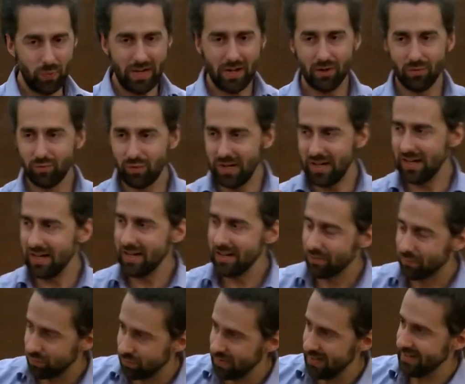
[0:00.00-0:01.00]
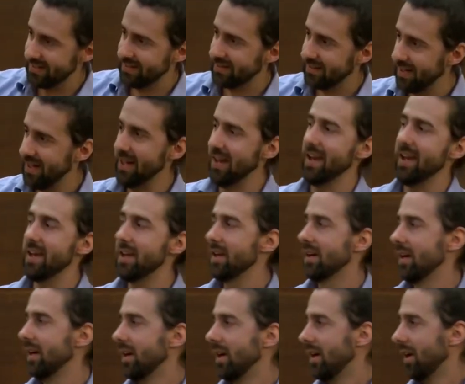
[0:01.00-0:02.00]
we are really at risk here
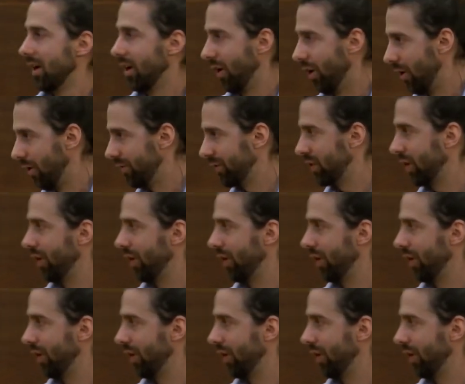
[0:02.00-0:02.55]
of